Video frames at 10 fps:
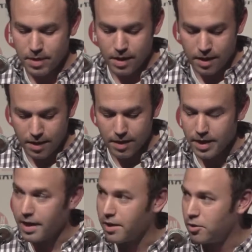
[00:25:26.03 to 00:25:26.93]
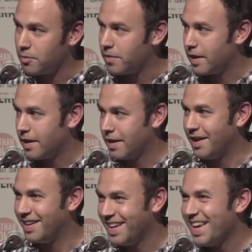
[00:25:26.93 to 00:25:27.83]
And I hope that,
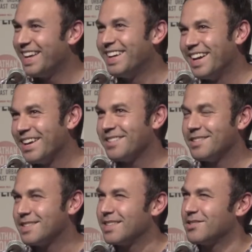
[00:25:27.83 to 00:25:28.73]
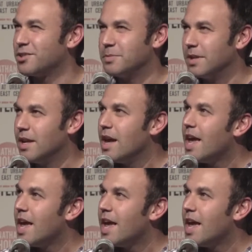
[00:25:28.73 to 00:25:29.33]
sounds stupid.